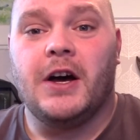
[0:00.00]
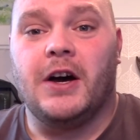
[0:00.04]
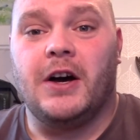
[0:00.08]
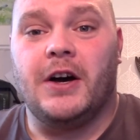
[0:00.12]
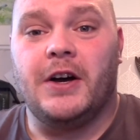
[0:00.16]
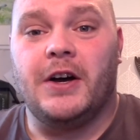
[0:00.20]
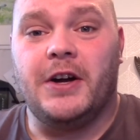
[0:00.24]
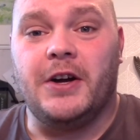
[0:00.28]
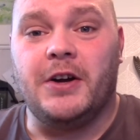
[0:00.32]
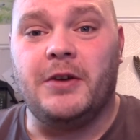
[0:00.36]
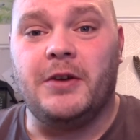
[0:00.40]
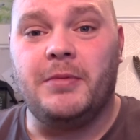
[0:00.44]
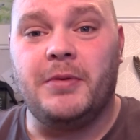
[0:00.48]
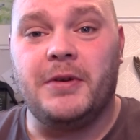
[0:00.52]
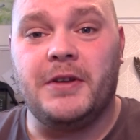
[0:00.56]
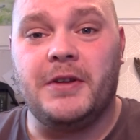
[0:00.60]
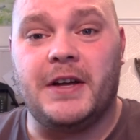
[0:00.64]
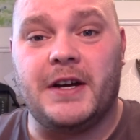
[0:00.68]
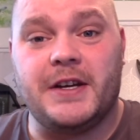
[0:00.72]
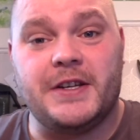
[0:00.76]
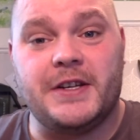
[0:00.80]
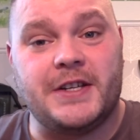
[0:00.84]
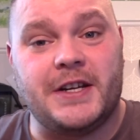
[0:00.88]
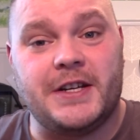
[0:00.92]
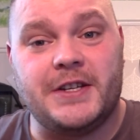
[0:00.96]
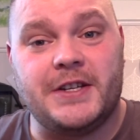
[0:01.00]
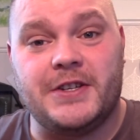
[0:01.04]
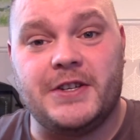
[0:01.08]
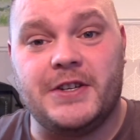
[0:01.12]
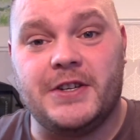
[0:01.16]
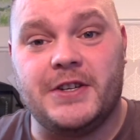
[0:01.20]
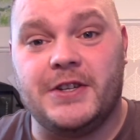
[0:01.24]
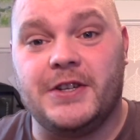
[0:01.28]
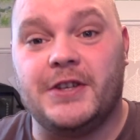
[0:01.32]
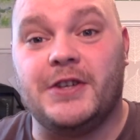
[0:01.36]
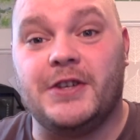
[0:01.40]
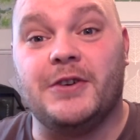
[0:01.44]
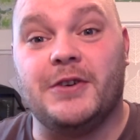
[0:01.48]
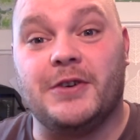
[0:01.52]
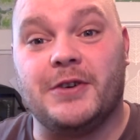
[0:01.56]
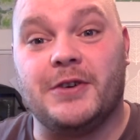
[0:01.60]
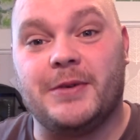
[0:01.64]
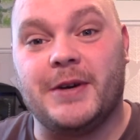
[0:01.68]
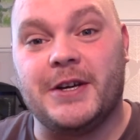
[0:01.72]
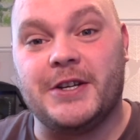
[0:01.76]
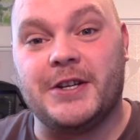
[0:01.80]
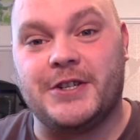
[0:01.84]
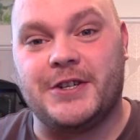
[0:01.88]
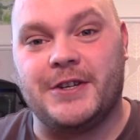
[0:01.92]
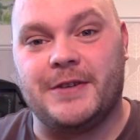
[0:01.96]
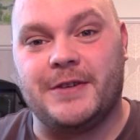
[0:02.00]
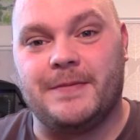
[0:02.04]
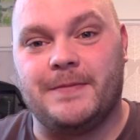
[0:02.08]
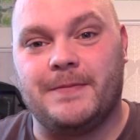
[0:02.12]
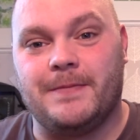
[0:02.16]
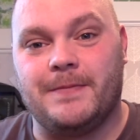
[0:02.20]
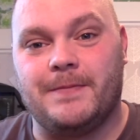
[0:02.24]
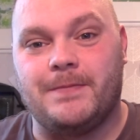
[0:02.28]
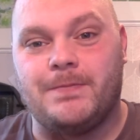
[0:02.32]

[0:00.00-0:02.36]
I hope that has answered your question.